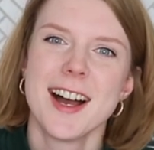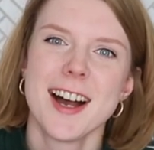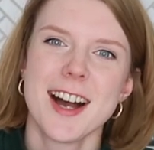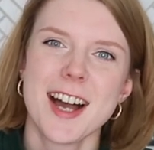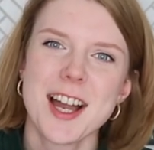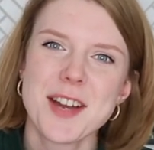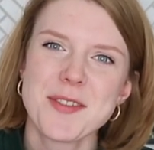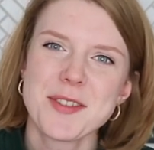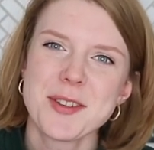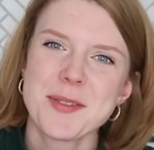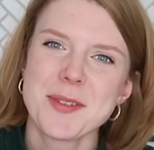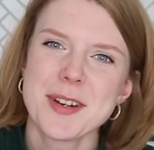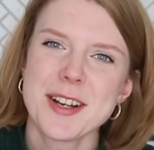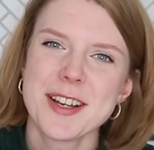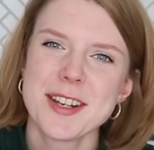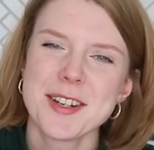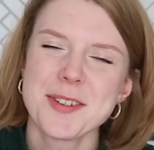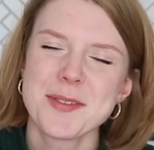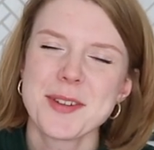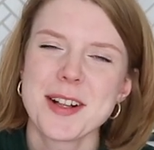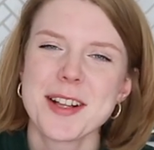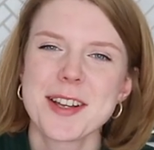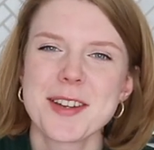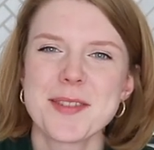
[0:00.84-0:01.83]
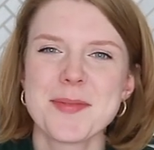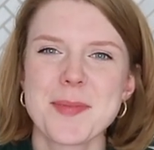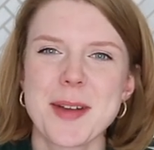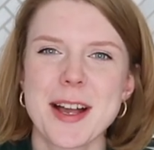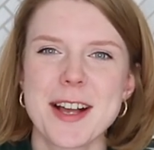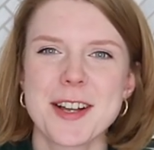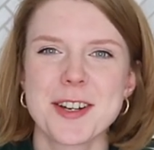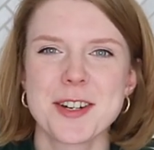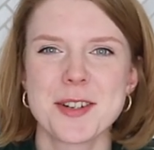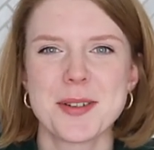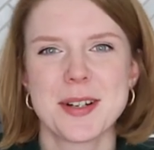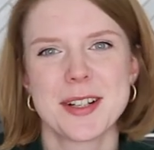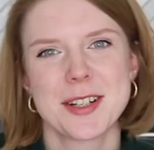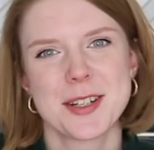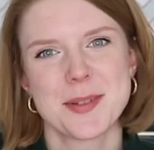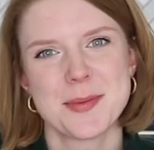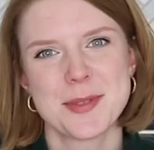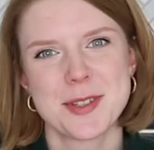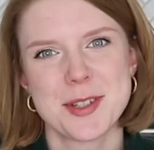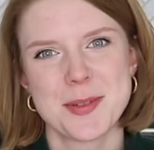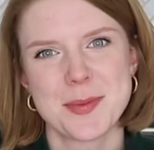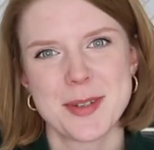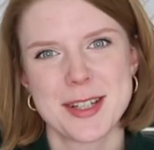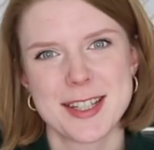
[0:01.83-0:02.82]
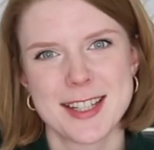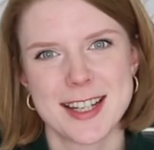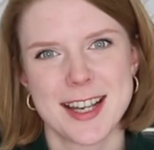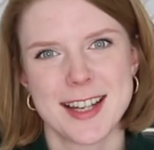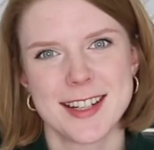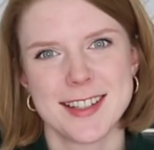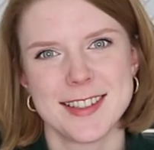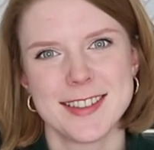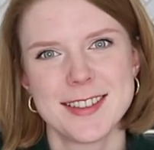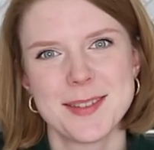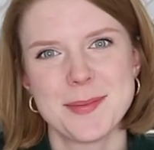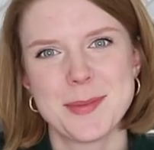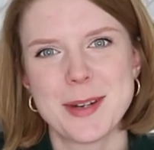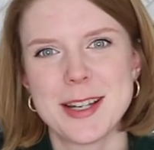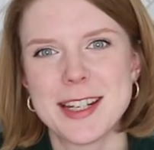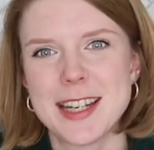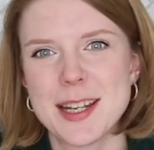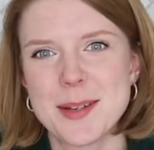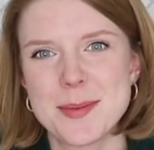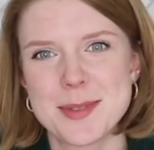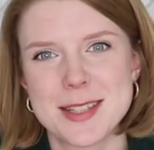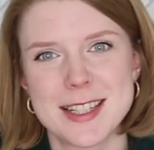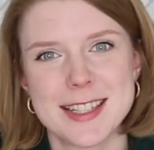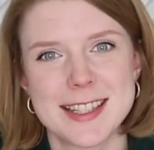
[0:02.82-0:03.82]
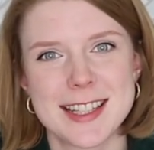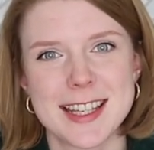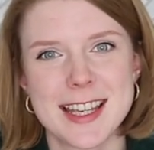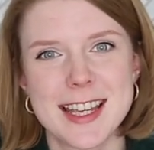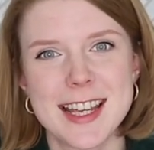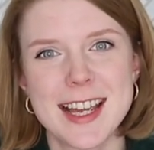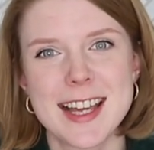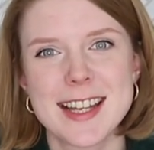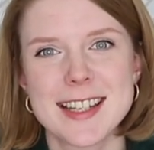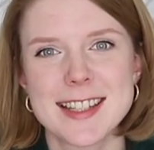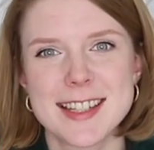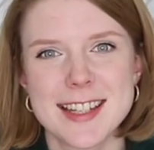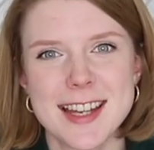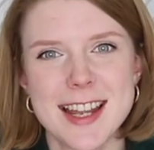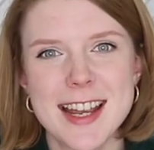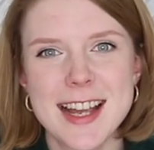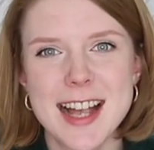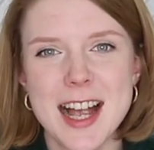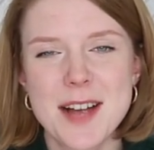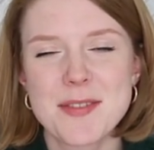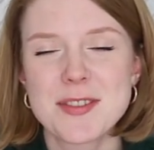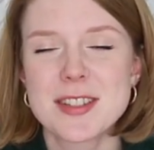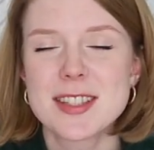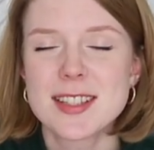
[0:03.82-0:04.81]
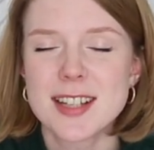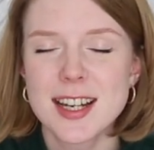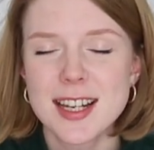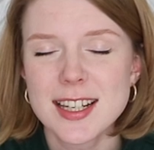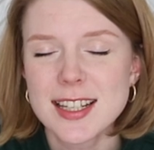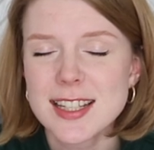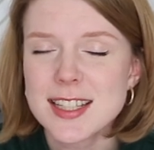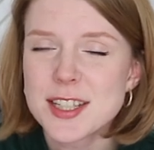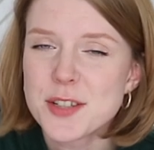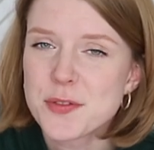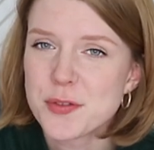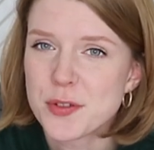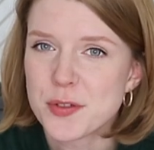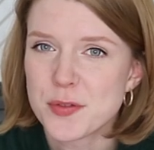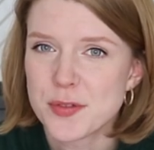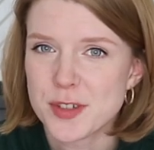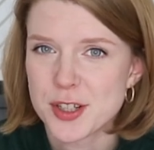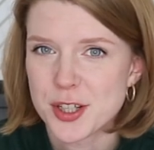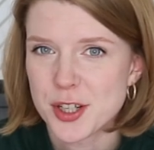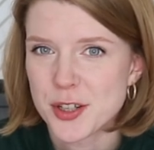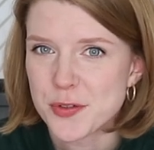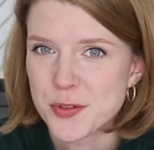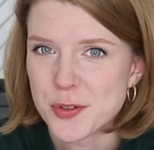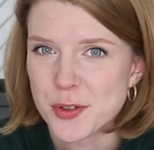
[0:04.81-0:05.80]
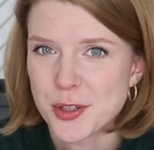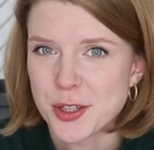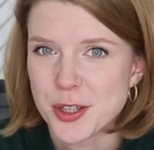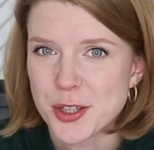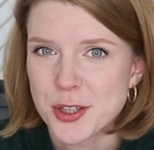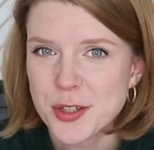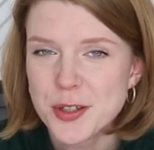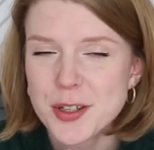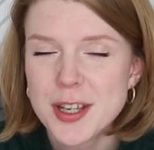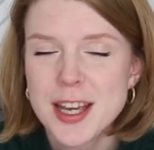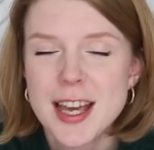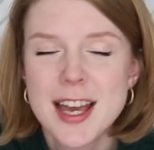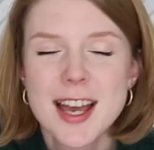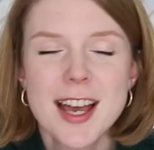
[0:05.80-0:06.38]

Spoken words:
Hi everyone, welcome back or welcome to my channel. My name's Lizzie and today I have a slightly different video for you.